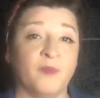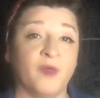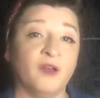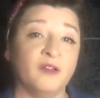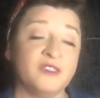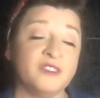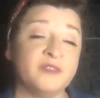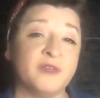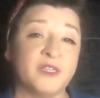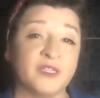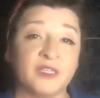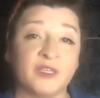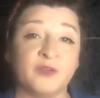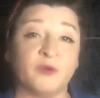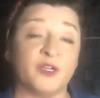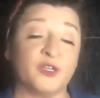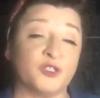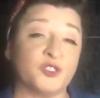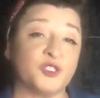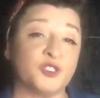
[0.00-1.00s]
ultimately
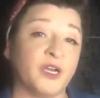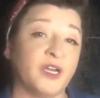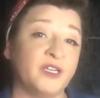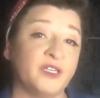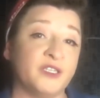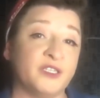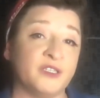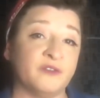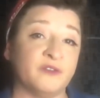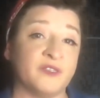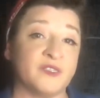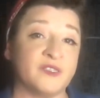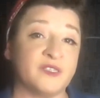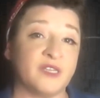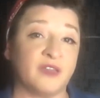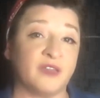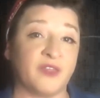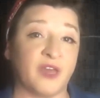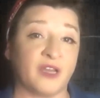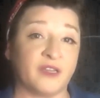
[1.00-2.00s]
what you're trying to do is
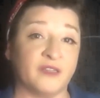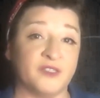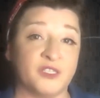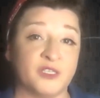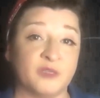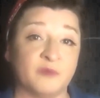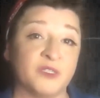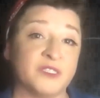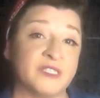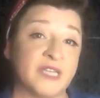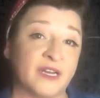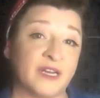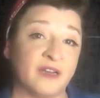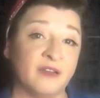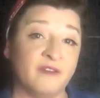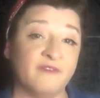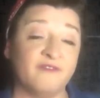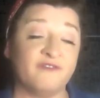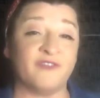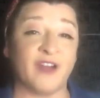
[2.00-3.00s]
take that consumer
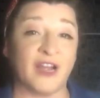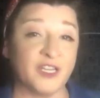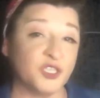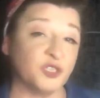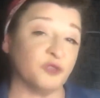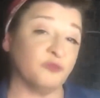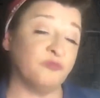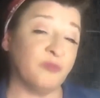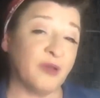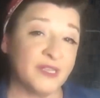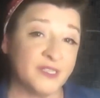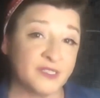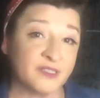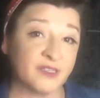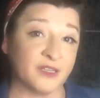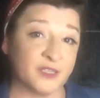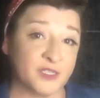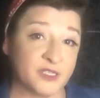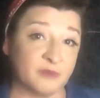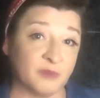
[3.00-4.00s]
data, find your best
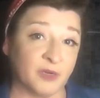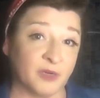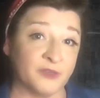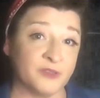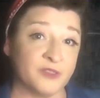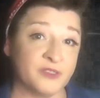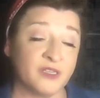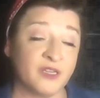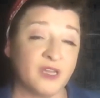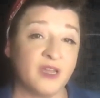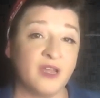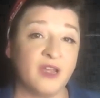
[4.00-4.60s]
customers,